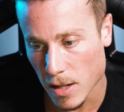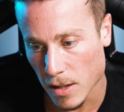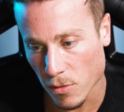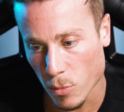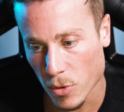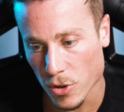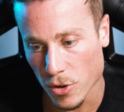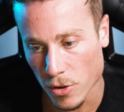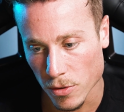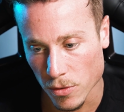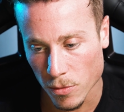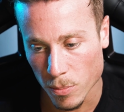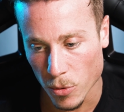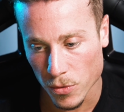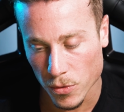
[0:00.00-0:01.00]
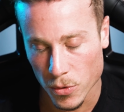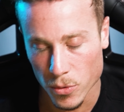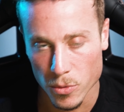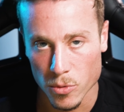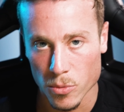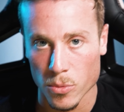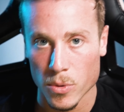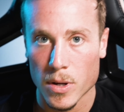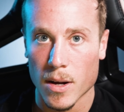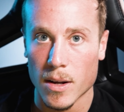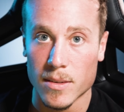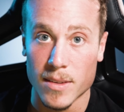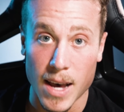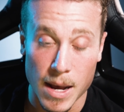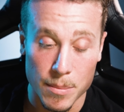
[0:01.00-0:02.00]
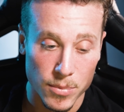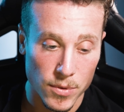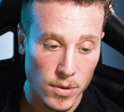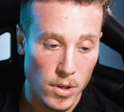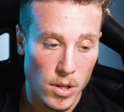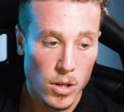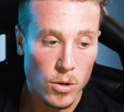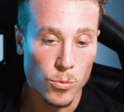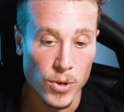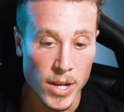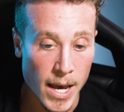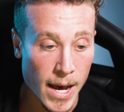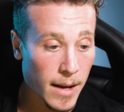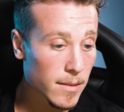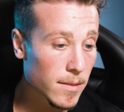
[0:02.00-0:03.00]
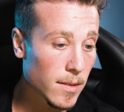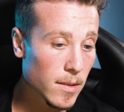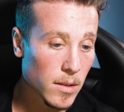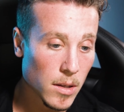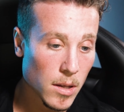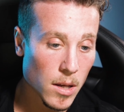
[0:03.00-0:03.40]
that's when you're supposed to adapt, react